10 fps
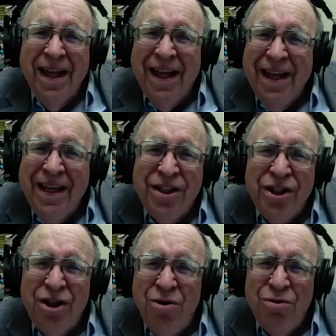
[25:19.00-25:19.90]
he's
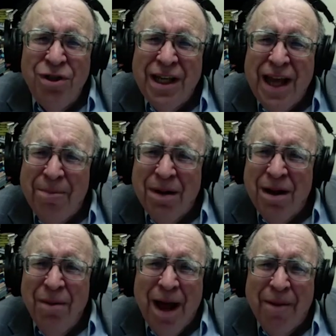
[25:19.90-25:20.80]
so
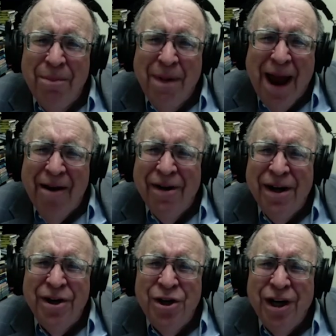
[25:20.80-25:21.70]
skeptical about
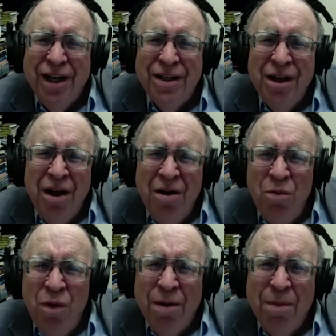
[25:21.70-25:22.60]
marriage, and he's
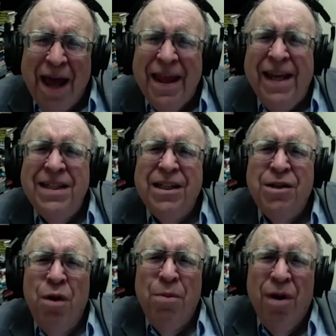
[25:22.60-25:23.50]
wondering about, and then he says
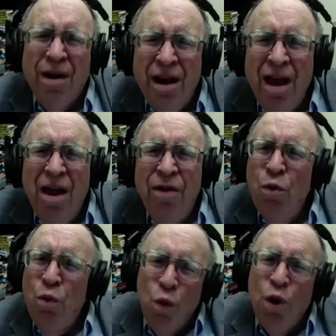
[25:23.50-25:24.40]
at one point, the
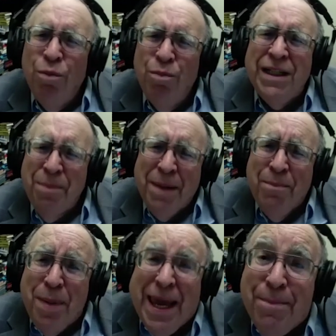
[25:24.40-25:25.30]
world must be
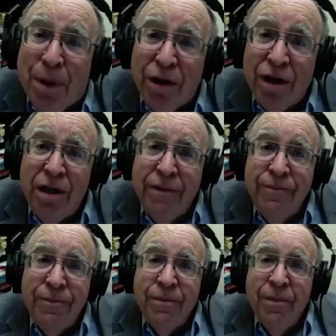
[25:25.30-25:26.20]
peopled.
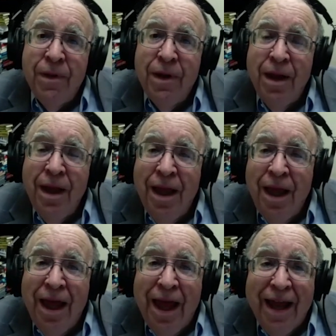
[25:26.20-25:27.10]
And
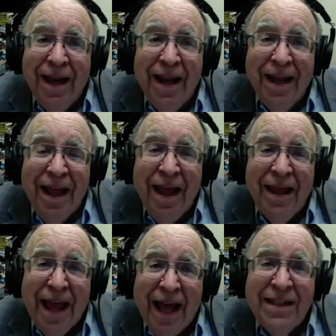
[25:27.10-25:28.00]

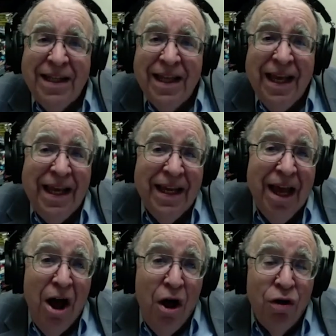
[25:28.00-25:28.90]
that's the
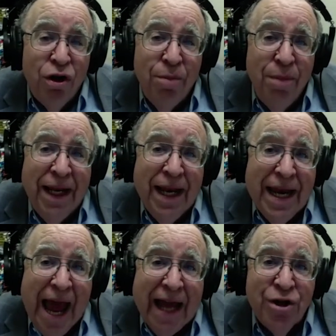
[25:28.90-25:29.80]
ultimate
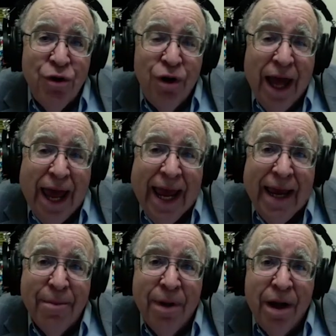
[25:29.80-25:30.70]
natural
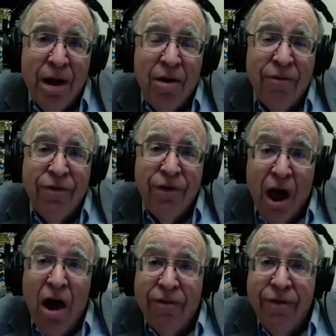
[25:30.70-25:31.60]
aim of
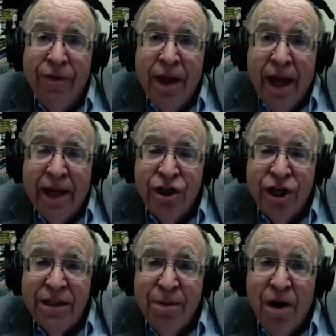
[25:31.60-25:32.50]
love, as
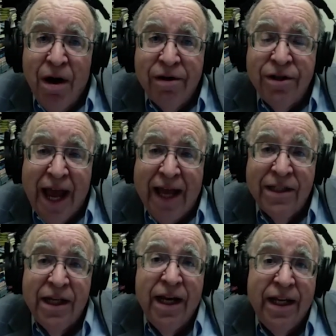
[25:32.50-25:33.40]
Shakespeare
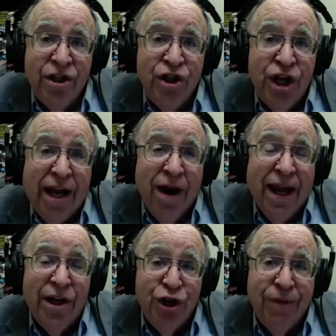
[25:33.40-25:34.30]
understands it. It's
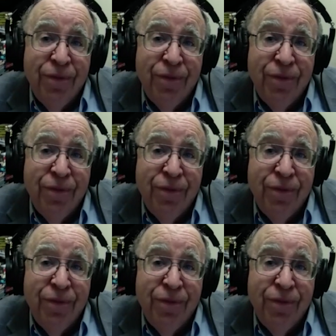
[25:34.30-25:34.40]
generation.